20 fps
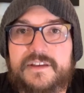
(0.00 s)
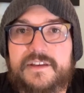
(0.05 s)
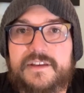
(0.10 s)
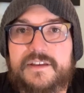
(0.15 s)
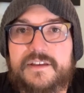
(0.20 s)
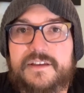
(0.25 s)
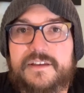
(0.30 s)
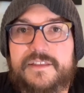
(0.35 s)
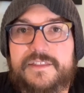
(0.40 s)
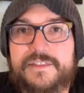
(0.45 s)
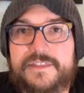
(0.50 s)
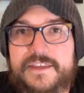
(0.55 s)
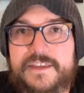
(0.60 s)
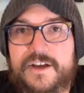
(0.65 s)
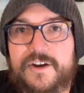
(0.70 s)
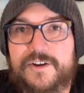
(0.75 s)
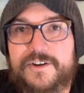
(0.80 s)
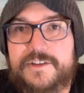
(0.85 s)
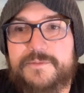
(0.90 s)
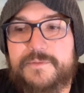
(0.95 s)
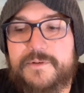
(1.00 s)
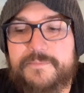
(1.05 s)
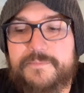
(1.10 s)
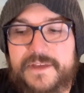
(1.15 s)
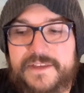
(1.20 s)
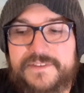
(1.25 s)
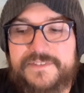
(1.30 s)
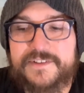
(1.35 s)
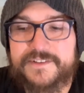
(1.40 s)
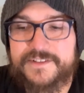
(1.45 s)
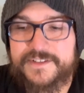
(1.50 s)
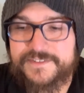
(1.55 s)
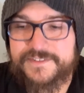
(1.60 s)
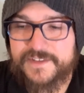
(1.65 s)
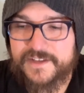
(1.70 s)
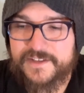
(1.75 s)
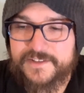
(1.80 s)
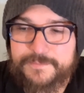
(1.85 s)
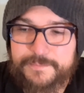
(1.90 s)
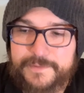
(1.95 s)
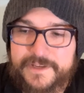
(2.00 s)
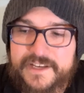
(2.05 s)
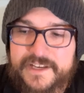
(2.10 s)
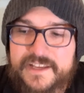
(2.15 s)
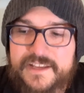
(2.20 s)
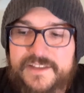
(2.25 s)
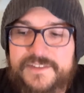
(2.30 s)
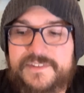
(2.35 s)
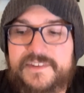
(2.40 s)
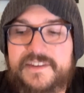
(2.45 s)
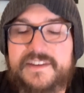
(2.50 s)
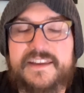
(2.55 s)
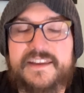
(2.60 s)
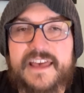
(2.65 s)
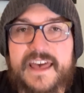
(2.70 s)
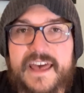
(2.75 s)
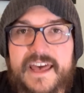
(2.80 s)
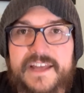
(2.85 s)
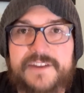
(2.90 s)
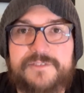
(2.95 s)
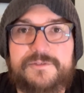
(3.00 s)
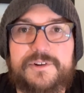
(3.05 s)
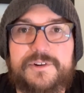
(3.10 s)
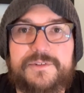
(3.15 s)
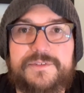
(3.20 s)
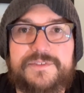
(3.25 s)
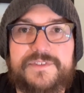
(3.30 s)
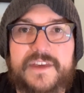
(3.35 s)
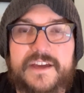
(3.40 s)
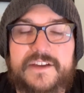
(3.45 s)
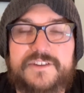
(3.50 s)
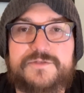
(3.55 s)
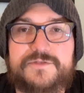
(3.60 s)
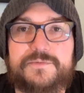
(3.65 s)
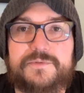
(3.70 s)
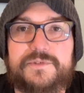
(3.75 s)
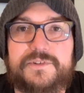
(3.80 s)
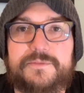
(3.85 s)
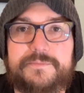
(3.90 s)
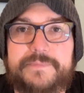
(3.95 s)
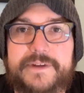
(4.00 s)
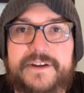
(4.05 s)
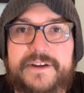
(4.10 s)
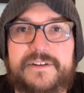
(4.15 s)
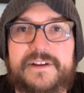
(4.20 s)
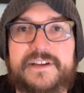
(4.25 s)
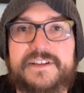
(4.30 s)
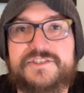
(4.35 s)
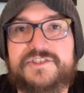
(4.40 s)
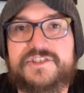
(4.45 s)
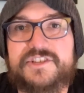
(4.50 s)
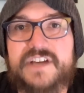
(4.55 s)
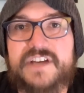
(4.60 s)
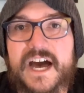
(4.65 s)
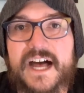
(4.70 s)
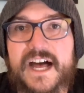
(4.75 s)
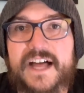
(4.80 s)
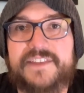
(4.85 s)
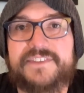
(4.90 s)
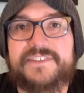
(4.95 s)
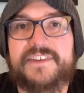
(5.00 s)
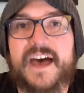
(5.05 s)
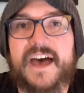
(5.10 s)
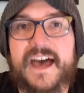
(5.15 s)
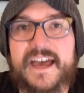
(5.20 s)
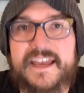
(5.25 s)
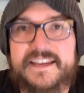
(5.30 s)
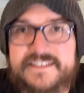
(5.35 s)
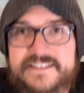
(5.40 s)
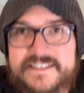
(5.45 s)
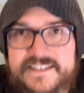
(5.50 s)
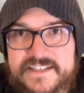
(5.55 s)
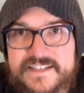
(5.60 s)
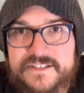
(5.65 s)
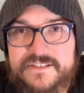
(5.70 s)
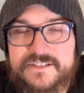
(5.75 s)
The argument basically says, but isn't heterosexual marriage God's ideal?